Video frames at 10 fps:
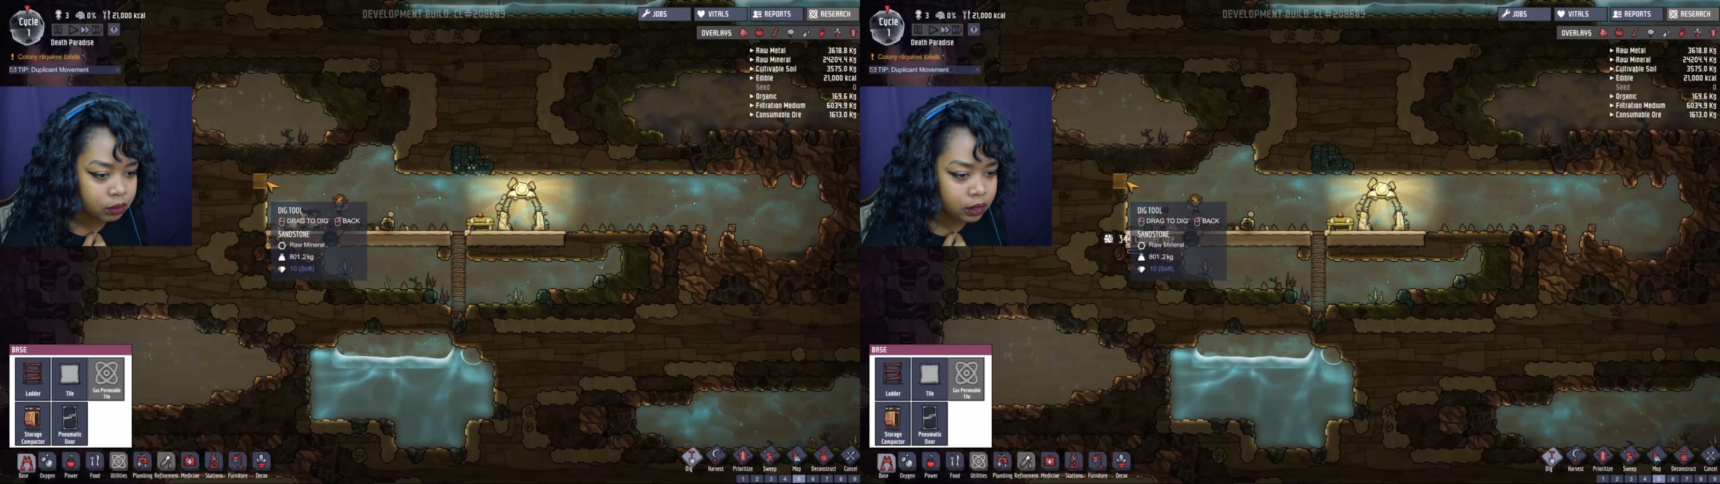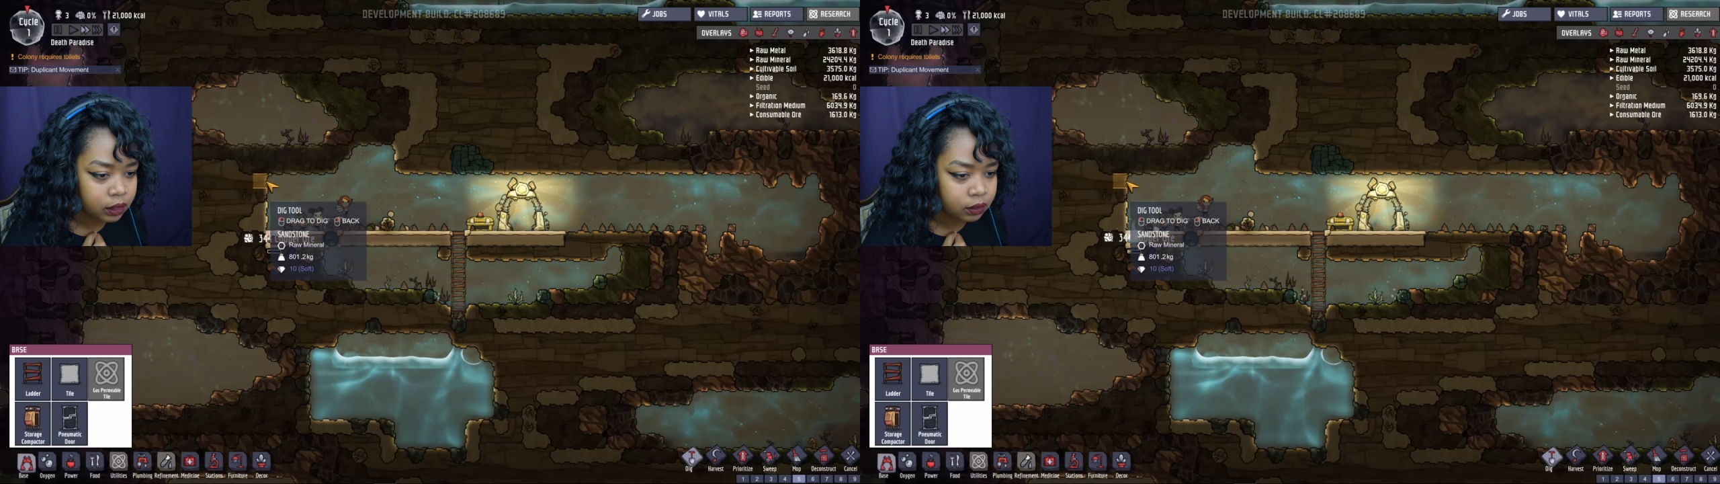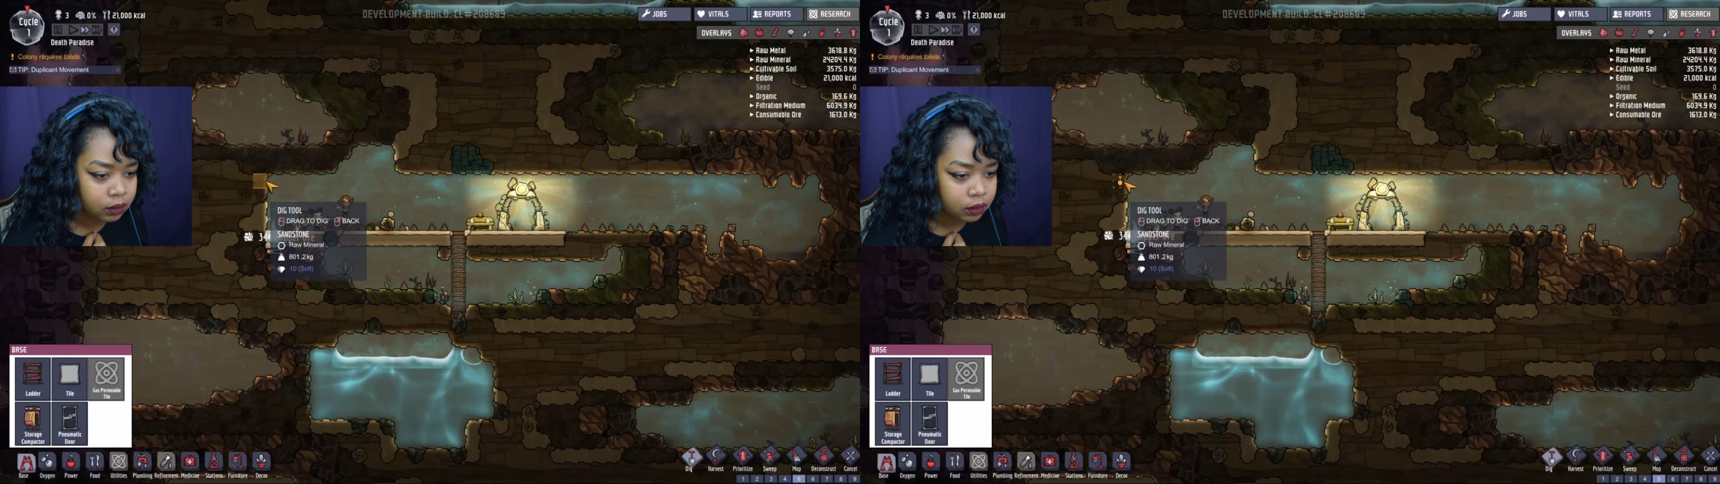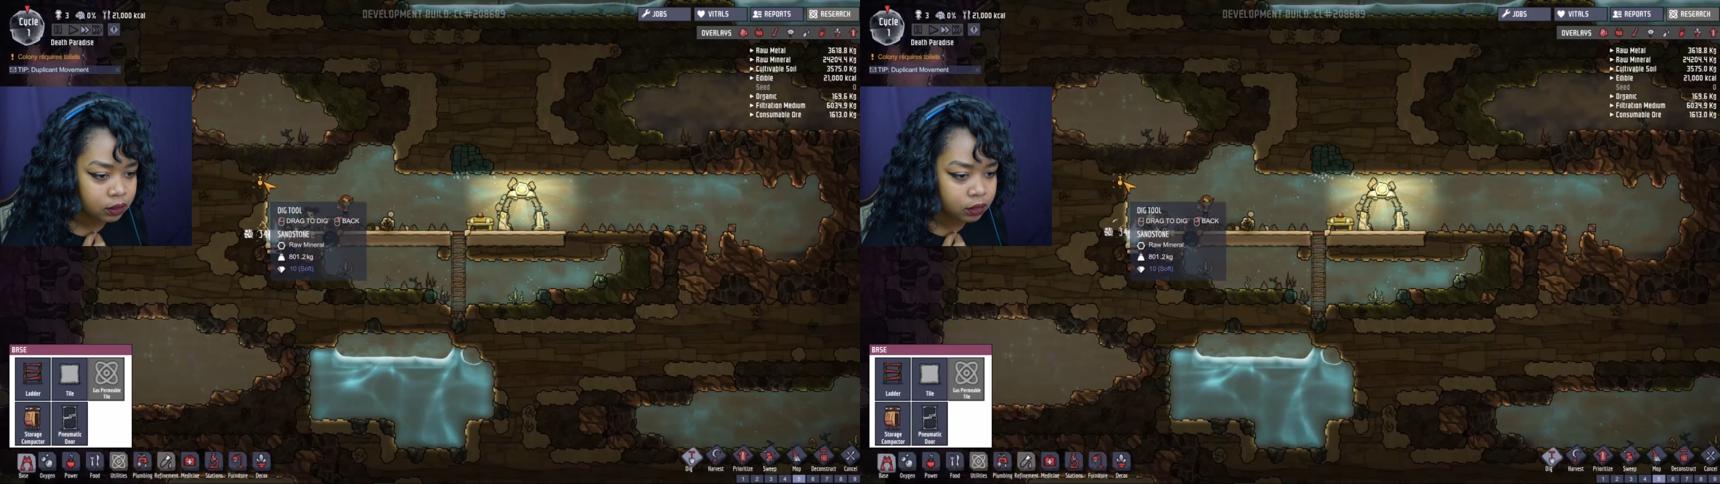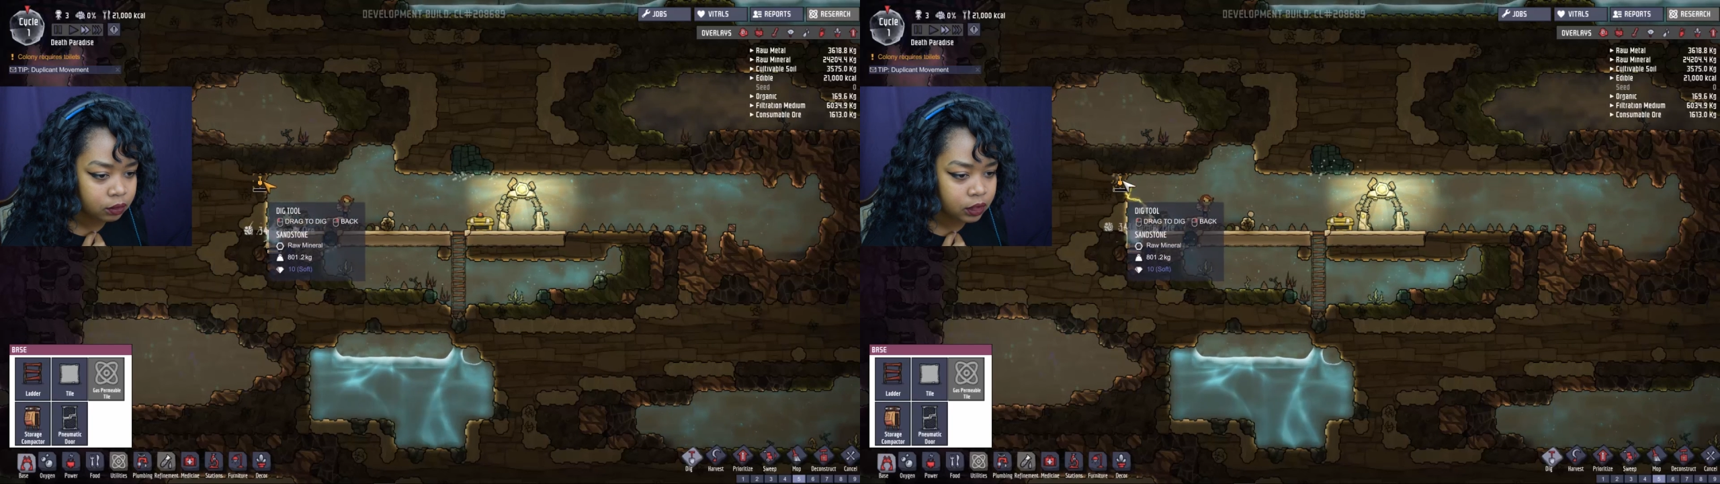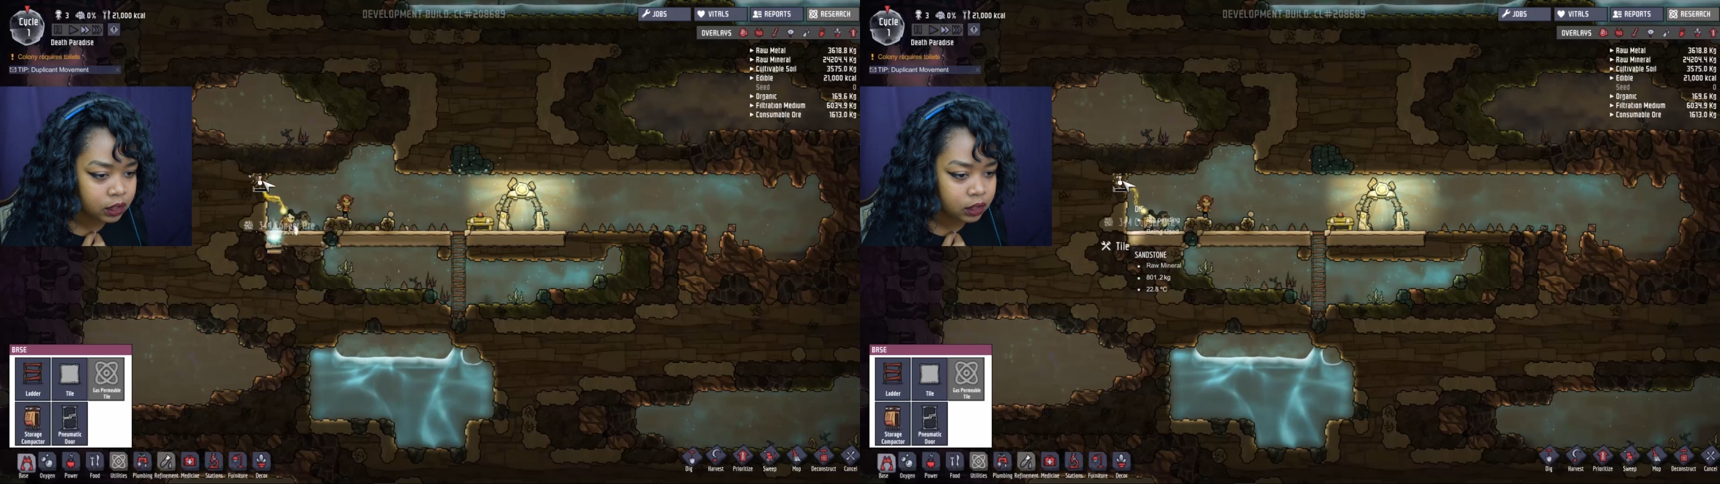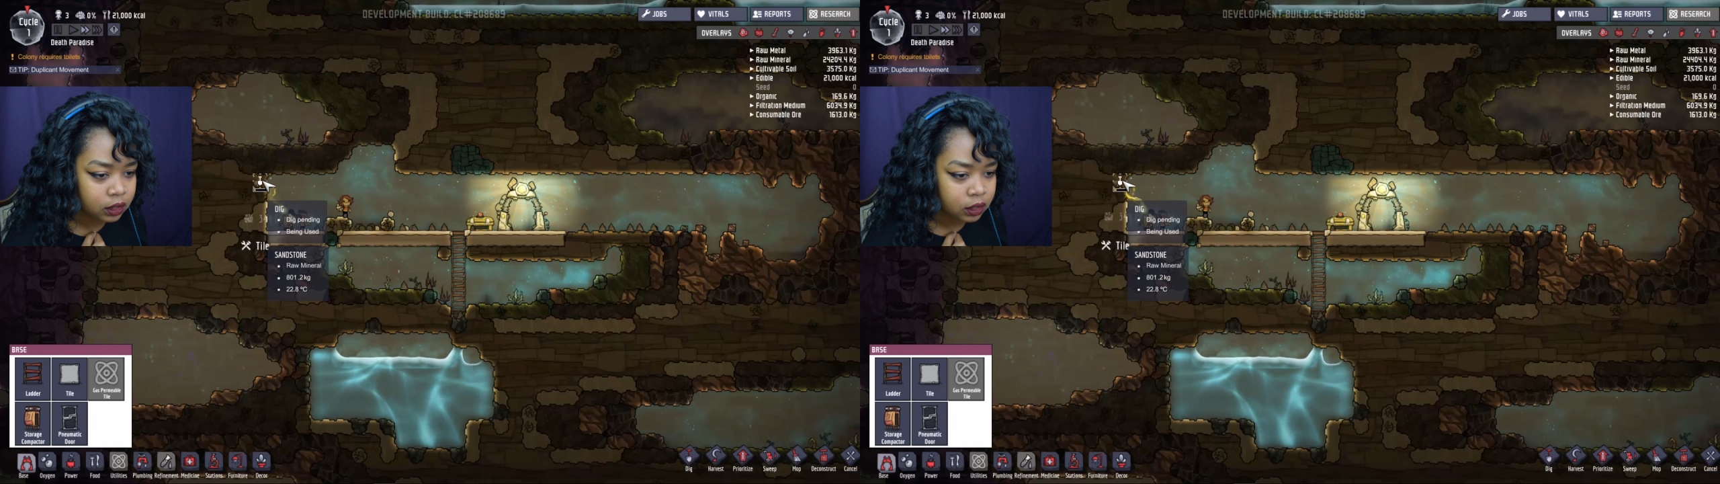right now. Don't dig it.